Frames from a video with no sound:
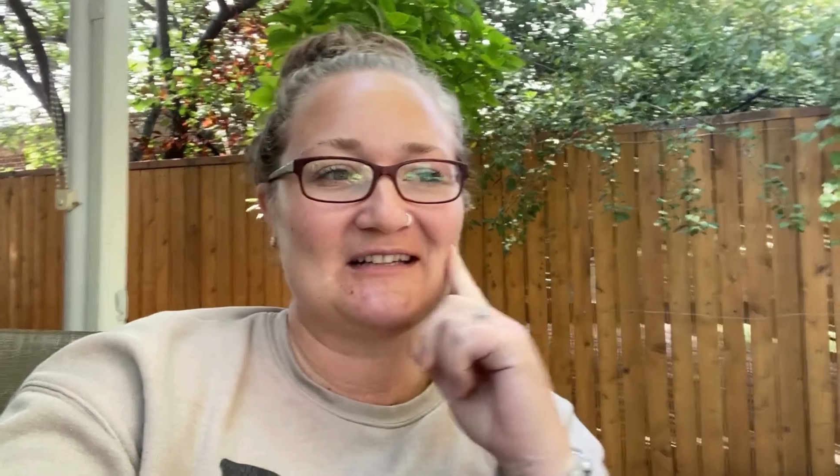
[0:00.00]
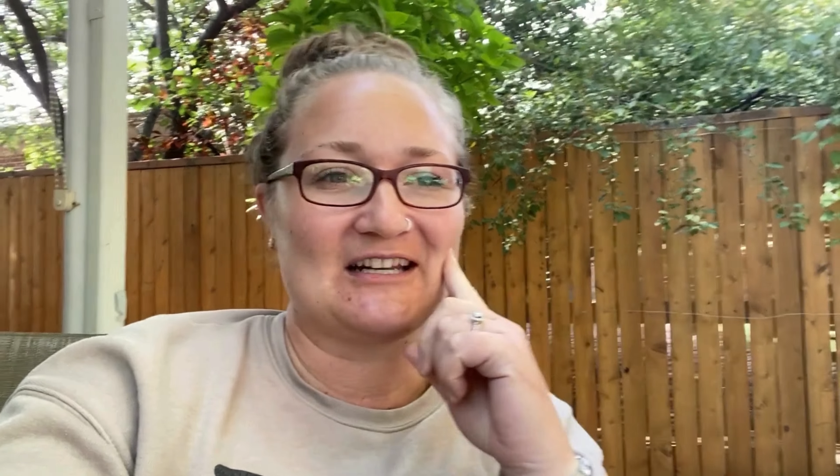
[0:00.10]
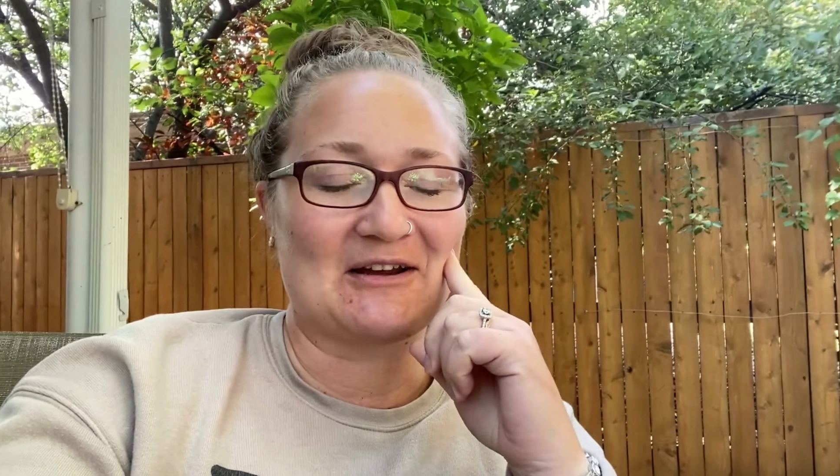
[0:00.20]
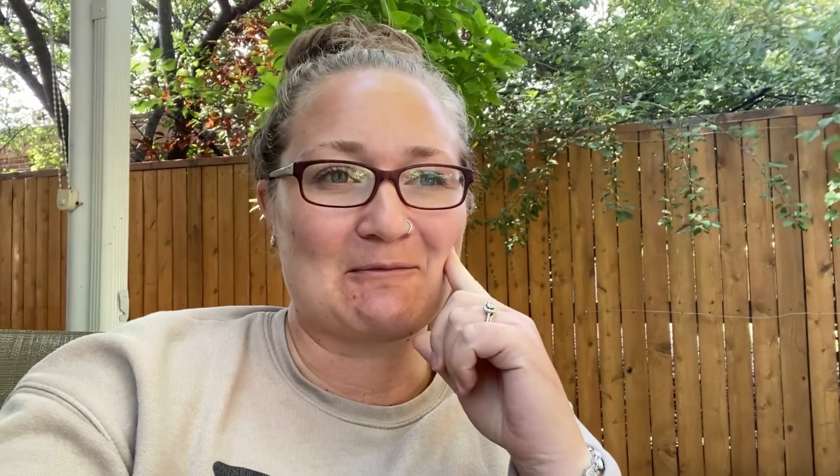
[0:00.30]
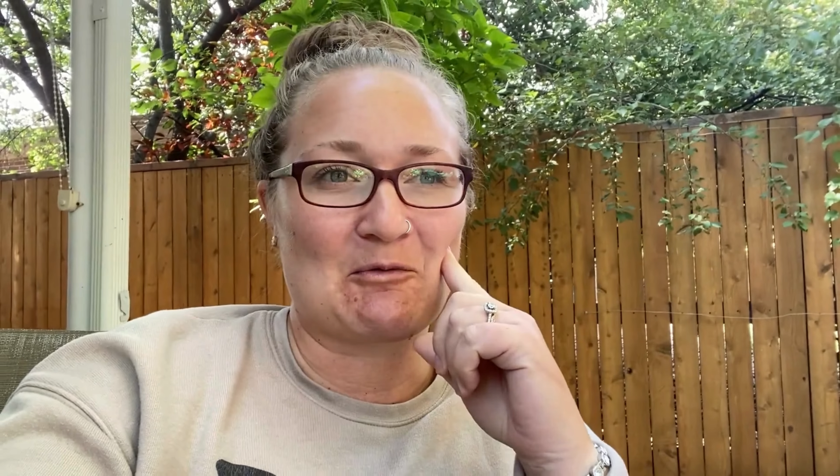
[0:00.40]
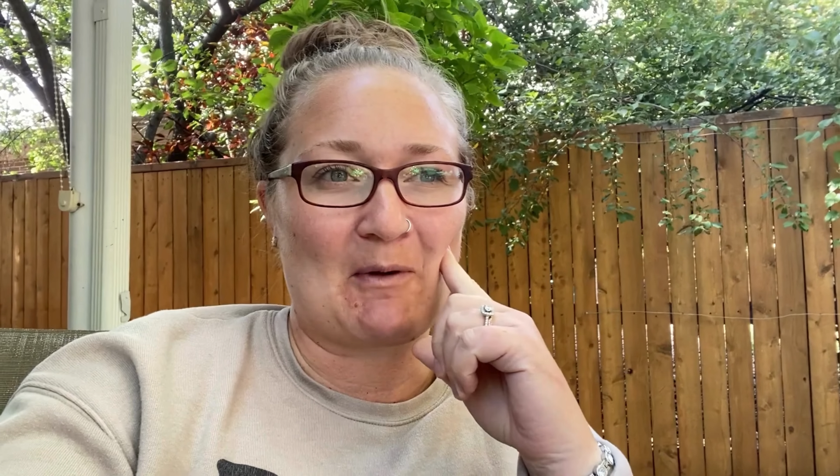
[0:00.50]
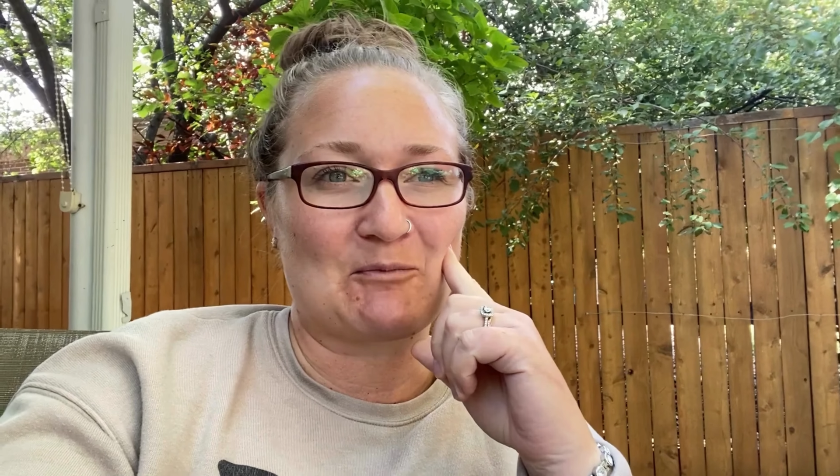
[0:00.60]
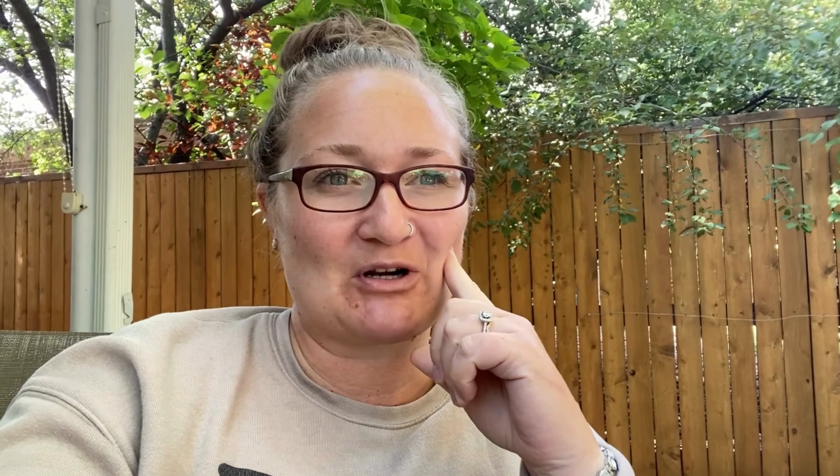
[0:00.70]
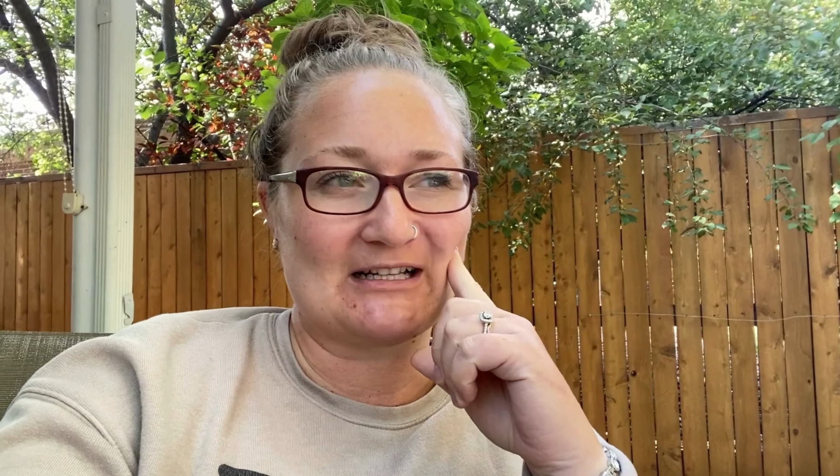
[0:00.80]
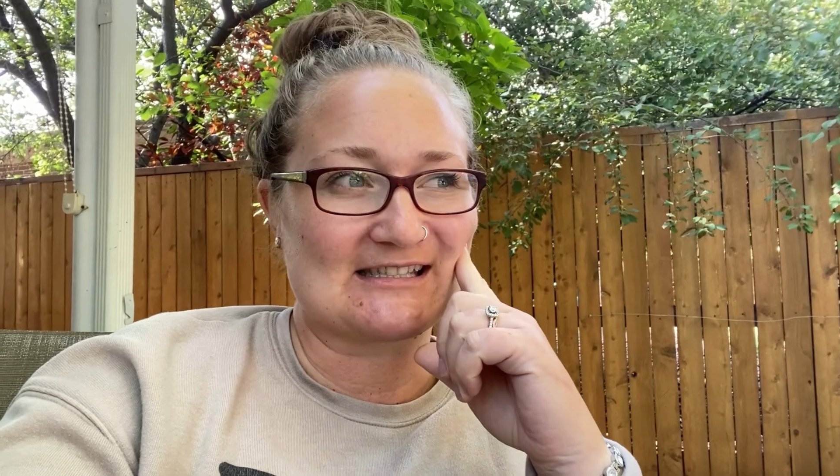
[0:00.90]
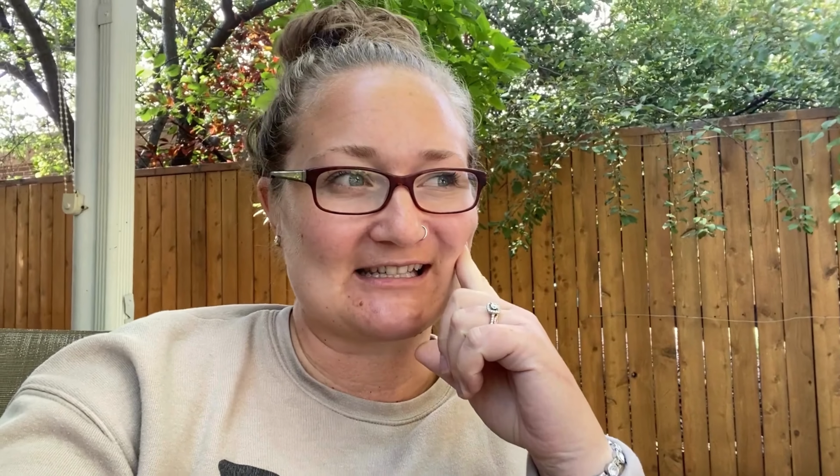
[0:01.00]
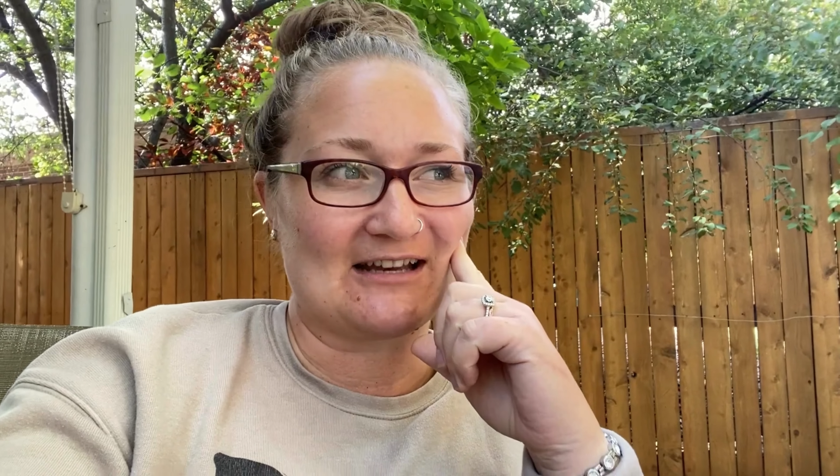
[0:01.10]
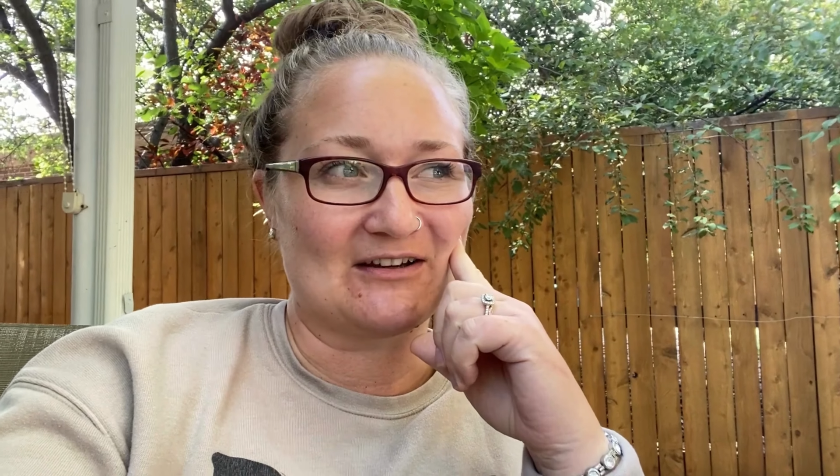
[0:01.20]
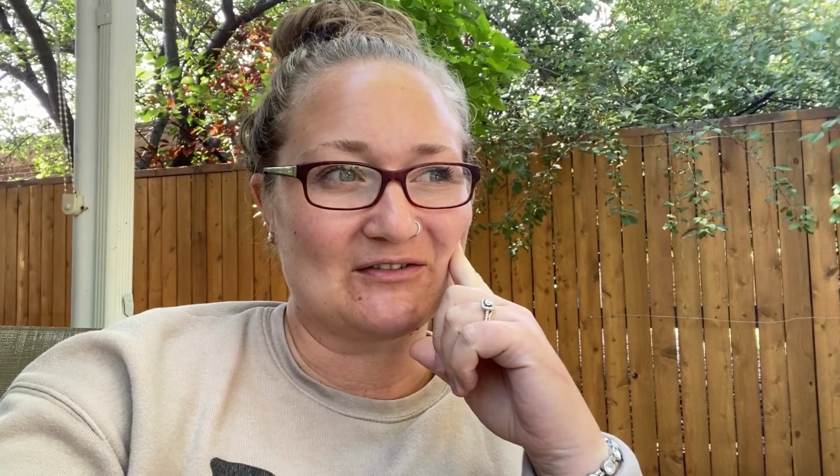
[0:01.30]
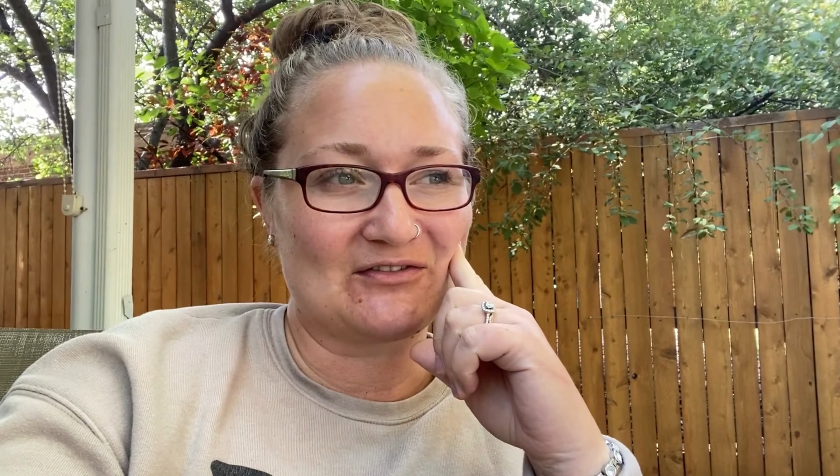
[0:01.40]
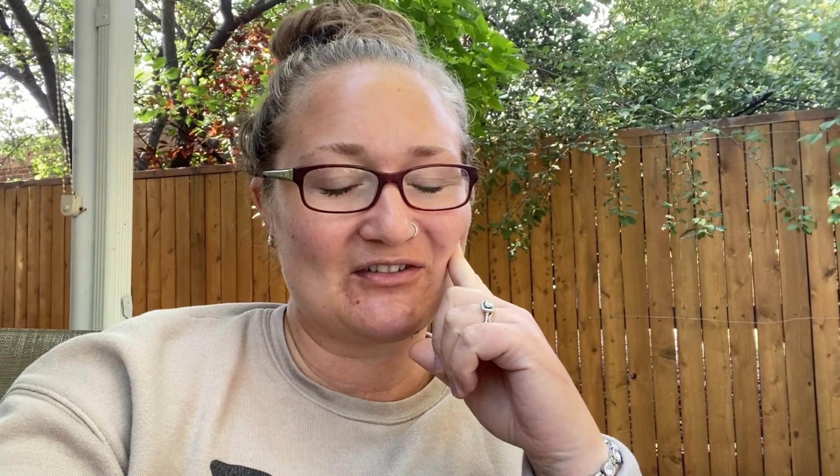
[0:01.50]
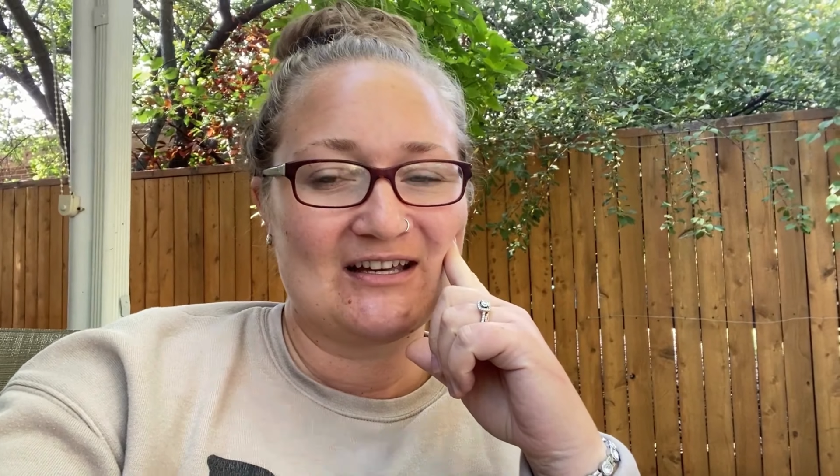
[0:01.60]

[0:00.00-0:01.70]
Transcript: you know, in remembrance of